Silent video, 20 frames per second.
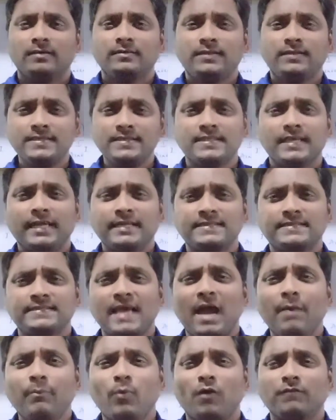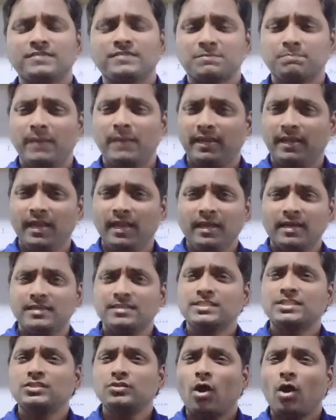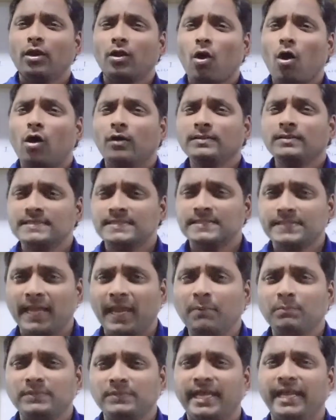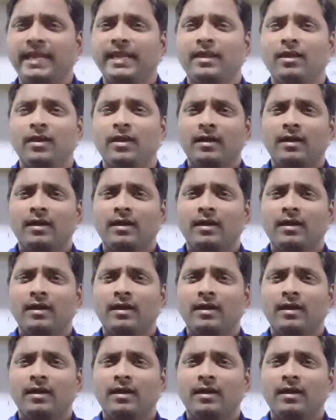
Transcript: This exam of speaking is not on the same day